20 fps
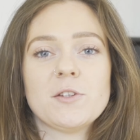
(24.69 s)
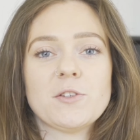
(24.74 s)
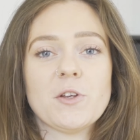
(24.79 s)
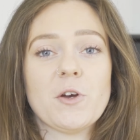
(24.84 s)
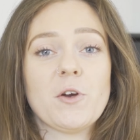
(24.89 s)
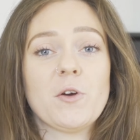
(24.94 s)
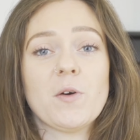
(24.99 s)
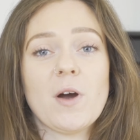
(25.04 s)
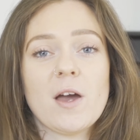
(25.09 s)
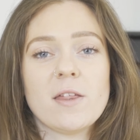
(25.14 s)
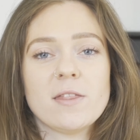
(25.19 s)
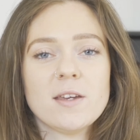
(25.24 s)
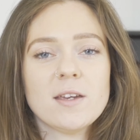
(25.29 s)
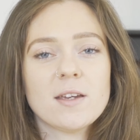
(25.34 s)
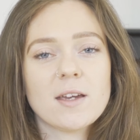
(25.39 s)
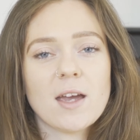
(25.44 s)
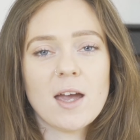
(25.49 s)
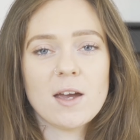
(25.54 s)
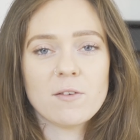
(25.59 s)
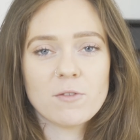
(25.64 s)
So I
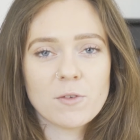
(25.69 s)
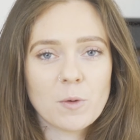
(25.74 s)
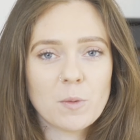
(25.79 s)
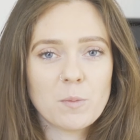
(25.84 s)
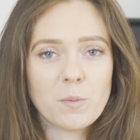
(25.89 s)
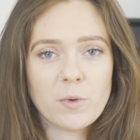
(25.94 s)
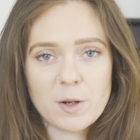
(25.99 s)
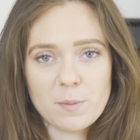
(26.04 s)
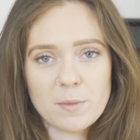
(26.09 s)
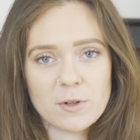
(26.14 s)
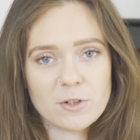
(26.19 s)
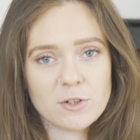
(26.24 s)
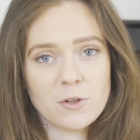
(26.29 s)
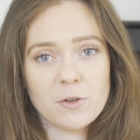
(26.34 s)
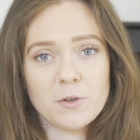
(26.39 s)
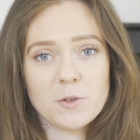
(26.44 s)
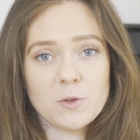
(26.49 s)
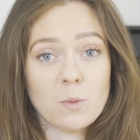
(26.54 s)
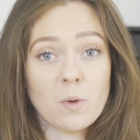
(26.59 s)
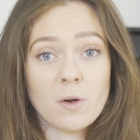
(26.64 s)
think everyone pretty much
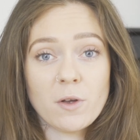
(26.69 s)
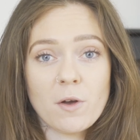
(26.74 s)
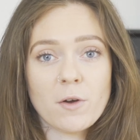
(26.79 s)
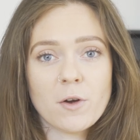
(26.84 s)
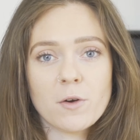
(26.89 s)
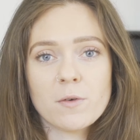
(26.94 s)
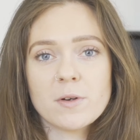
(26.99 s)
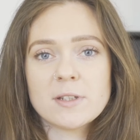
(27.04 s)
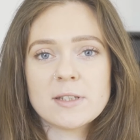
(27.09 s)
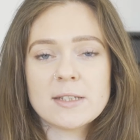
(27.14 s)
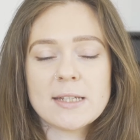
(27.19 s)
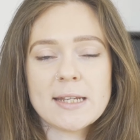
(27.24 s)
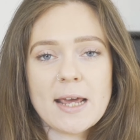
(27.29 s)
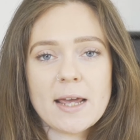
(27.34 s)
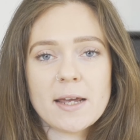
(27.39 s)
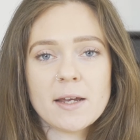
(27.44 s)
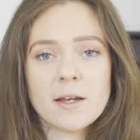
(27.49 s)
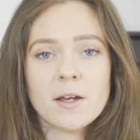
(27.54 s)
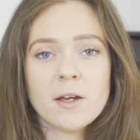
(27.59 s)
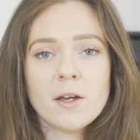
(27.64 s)
knows what yoga is
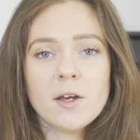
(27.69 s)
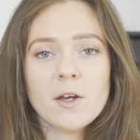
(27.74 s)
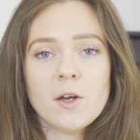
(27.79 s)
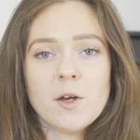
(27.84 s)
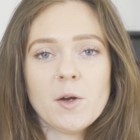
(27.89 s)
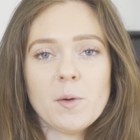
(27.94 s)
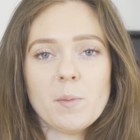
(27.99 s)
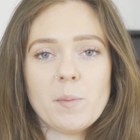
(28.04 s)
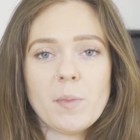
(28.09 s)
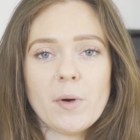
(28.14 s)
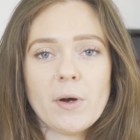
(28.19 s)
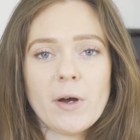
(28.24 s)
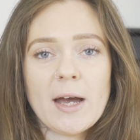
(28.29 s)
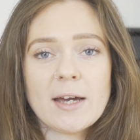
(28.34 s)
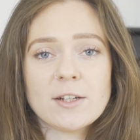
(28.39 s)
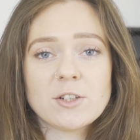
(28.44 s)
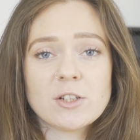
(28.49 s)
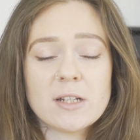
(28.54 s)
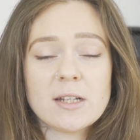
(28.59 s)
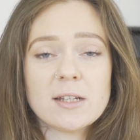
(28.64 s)
today, but
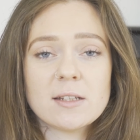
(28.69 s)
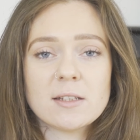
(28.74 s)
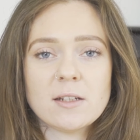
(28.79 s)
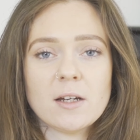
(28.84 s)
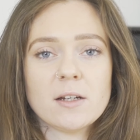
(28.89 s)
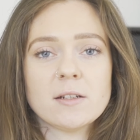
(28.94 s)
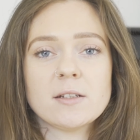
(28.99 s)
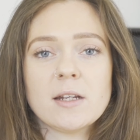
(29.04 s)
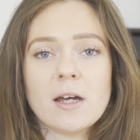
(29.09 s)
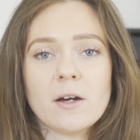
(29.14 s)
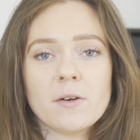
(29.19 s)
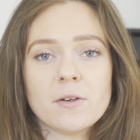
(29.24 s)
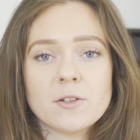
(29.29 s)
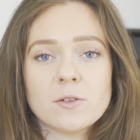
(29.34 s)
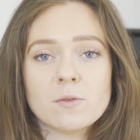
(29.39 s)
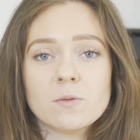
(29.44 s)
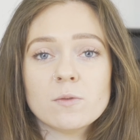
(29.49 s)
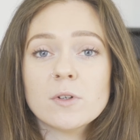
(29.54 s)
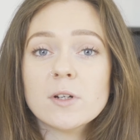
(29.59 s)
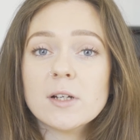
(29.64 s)
actually it started out
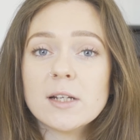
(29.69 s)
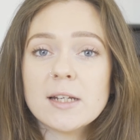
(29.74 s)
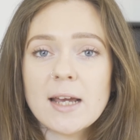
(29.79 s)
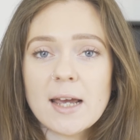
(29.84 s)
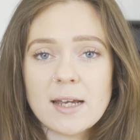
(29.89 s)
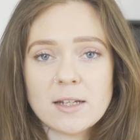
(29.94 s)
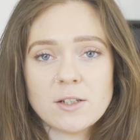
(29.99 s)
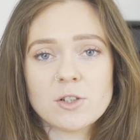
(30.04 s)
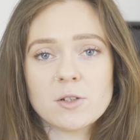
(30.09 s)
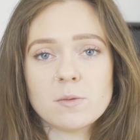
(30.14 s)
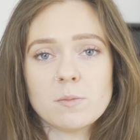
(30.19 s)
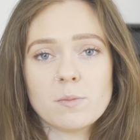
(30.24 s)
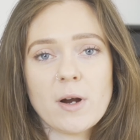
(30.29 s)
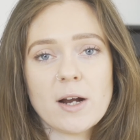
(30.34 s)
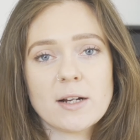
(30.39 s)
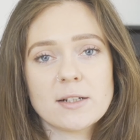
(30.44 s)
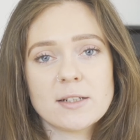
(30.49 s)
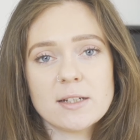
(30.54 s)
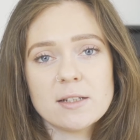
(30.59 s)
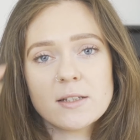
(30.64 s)
as a really ancient
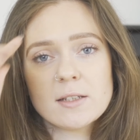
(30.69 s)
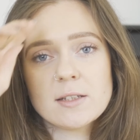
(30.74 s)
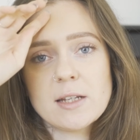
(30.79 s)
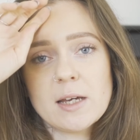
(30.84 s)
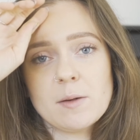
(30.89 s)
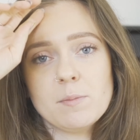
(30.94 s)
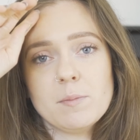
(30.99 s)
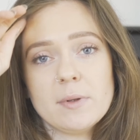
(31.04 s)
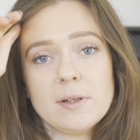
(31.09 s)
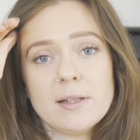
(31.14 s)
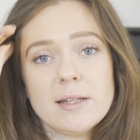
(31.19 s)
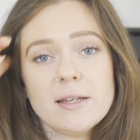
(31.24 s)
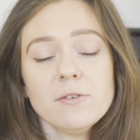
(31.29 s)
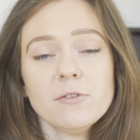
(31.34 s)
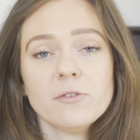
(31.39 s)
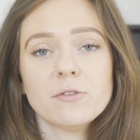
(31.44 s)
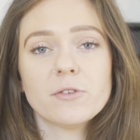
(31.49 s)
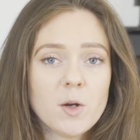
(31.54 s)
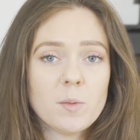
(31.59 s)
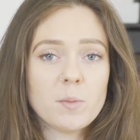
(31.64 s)
practice and
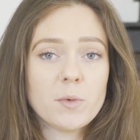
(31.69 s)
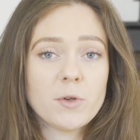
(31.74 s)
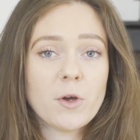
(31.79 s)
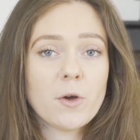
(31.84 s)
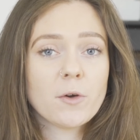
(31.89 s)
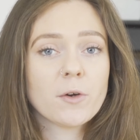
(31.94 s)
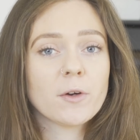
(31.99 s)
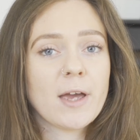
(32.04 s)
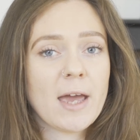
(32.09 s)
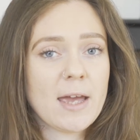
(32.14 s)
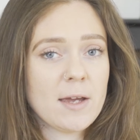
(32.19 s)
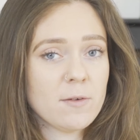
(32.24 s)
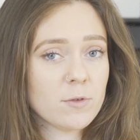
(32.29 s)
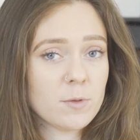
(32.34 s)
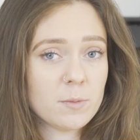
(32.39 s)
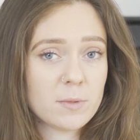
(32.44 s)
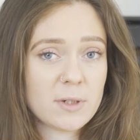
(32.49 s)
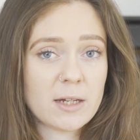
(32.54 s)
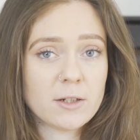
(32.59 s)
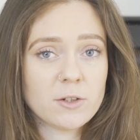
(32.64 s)
belief. But yoga came
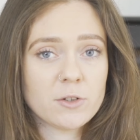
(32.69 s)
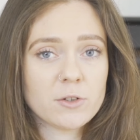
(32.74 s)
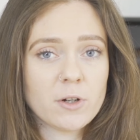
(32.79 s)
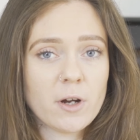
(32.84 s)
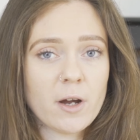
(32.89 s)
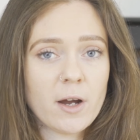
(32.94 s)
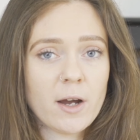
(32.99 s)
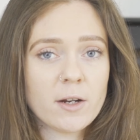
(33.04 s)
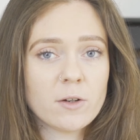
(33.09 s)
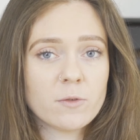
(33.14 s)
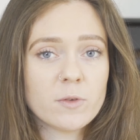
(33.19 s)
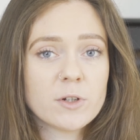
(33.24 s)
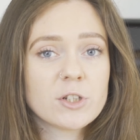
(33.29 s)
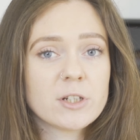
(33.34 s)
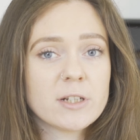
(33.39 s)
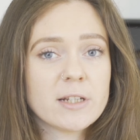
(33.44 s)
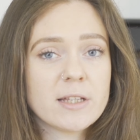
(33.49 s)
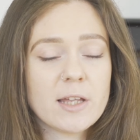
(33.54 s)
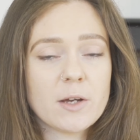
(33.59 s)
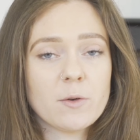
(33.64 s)
from Tantra, and
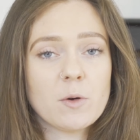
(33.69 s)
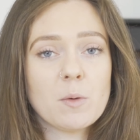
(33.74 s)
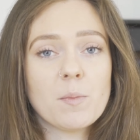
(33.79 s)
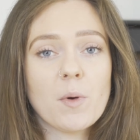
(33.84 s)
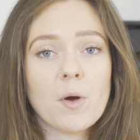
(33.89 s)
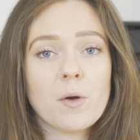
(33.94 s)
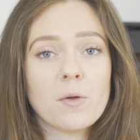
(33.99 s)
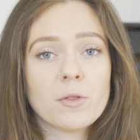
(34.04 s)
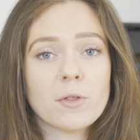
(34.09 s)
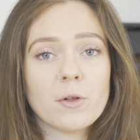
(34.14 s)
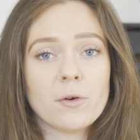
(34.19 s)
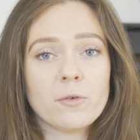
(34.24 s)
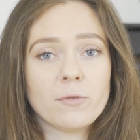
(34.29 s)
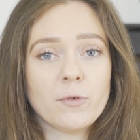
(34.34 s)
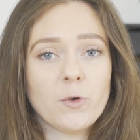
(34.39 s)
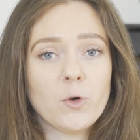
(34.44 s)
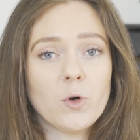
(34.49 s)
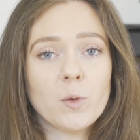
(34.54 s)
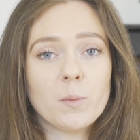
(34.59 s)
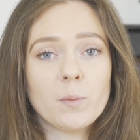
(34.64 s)
originally they were both a
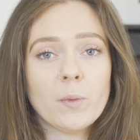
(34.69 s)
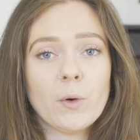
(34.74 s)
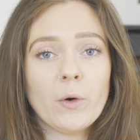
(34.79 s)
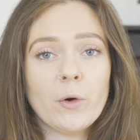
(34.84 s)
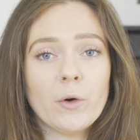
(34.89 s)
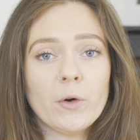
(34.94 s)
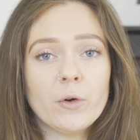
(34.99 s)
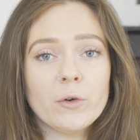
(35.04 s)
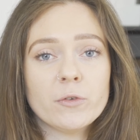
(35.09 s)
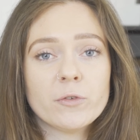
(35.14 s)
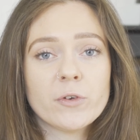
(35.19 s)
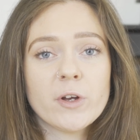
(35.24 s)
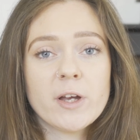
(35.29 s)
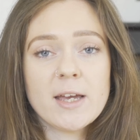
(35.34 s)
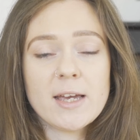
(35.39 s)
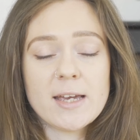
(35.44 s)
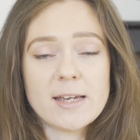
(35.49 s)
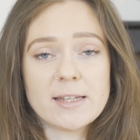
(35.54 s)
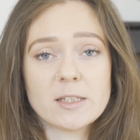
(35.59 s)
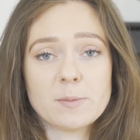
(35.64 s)
form of
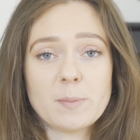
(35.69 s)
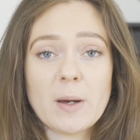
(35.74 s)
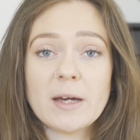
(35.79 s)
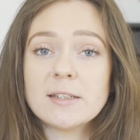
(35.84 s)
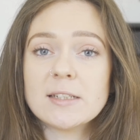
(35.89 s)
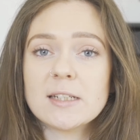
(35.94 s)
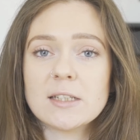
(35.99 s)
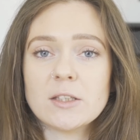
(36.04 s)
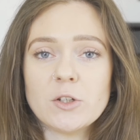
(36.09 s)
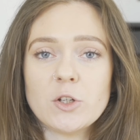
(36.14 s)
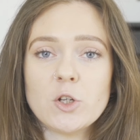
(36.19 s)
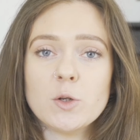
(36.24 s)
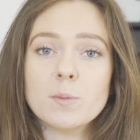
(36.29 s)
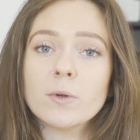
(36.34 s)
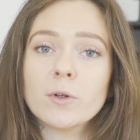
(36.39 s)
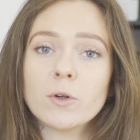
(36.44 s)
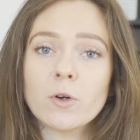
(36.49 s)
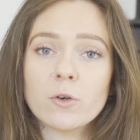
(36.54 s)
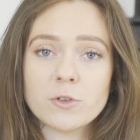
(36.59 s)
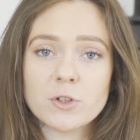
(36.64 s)
expanding the
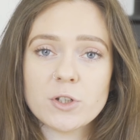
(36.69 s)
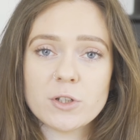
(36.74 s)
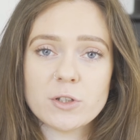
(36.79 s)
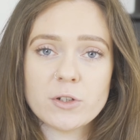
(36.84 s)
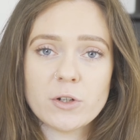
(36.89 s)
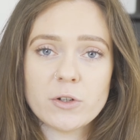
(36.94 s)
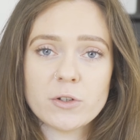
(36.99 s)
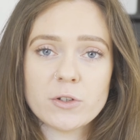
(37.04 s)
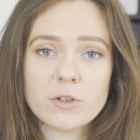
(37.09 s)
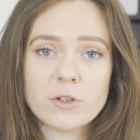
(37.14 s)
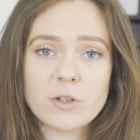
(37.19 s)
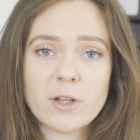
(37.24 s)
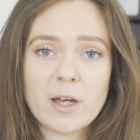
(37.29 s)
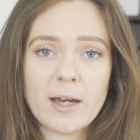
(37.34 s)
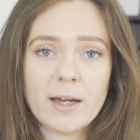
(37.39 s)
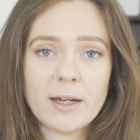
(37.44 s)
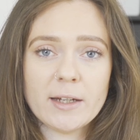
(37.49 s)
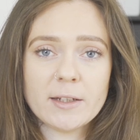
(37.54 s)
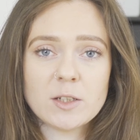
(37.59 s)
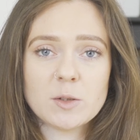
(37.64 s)
human consciousness
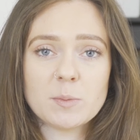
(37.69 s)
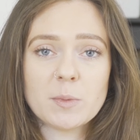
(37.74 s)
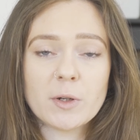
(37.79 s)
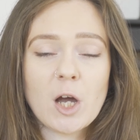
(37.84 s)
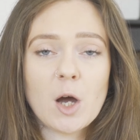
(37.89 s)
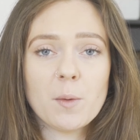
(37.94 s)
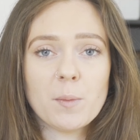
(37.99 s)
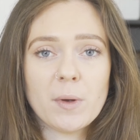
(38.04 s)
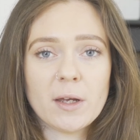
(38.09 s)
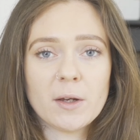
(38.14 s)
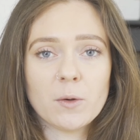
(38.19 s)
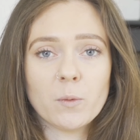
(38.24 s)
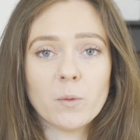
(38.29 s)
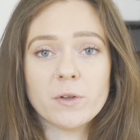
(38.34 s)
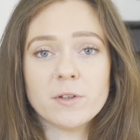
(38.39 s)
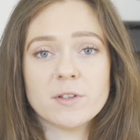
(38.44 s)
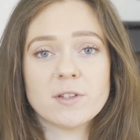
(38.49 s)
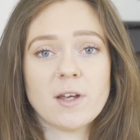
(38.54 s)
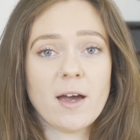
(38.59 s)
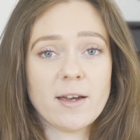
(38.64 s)
and becoming
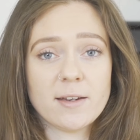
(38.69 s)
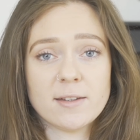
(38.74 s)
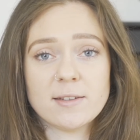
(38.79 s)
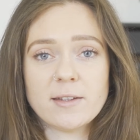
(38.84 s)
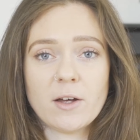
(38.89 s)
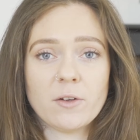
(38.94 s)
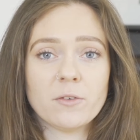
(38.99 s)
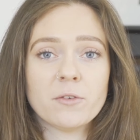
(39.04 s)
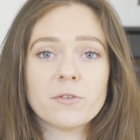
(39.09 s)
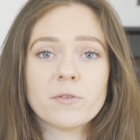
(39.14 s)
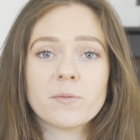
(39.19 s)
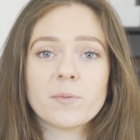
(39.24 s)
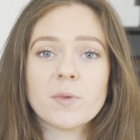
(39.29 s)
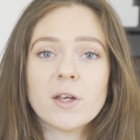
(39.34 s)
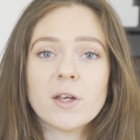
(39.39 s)
one's higher self.